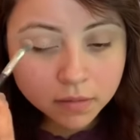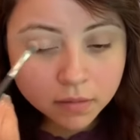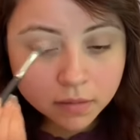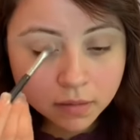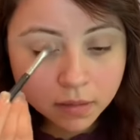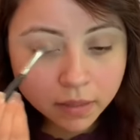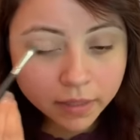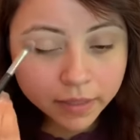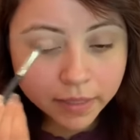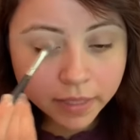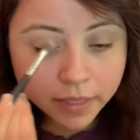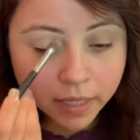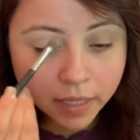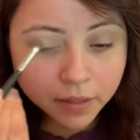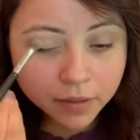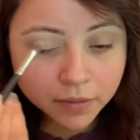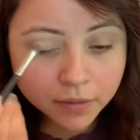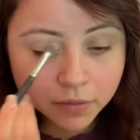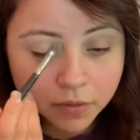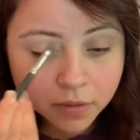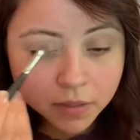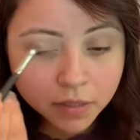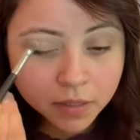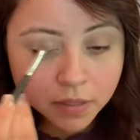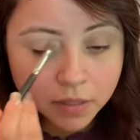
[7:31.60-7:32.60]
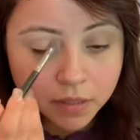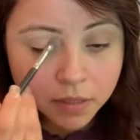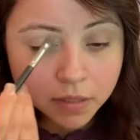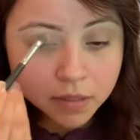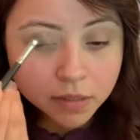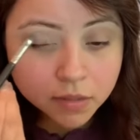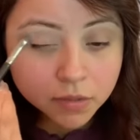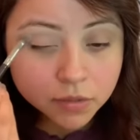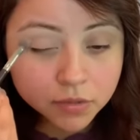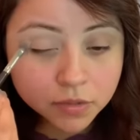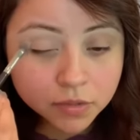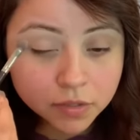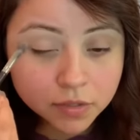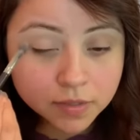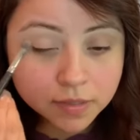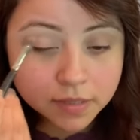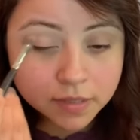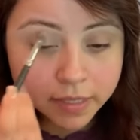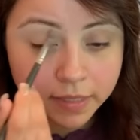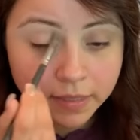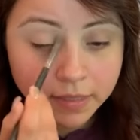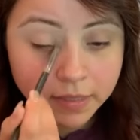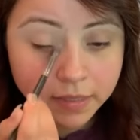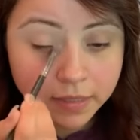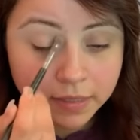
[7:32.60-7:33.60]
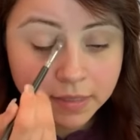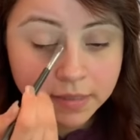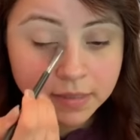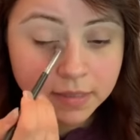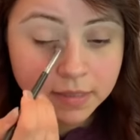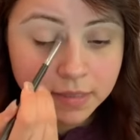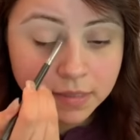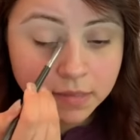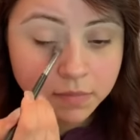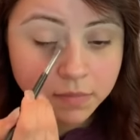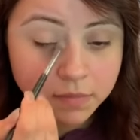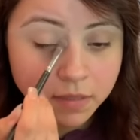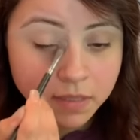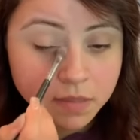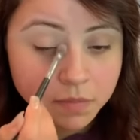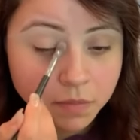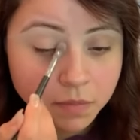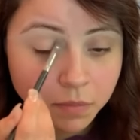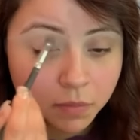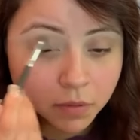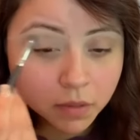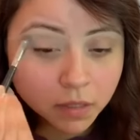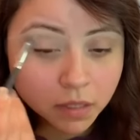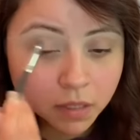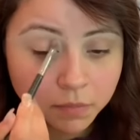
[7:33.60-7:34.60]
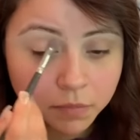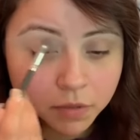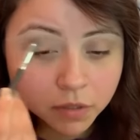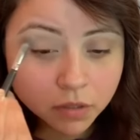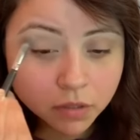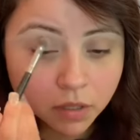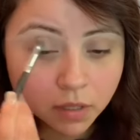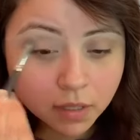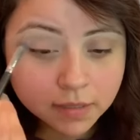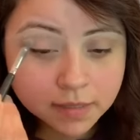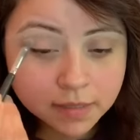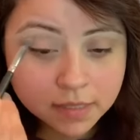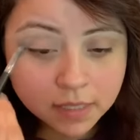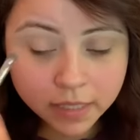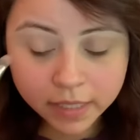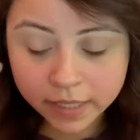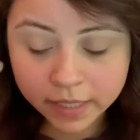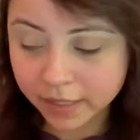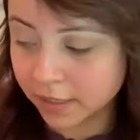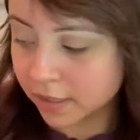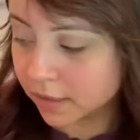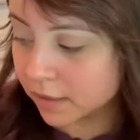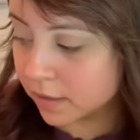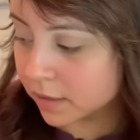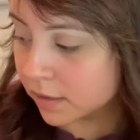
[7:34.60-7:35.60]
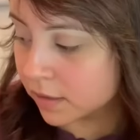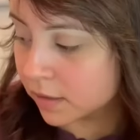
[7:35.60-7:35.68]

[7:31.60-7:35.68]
like how to say things because sometimes people come across like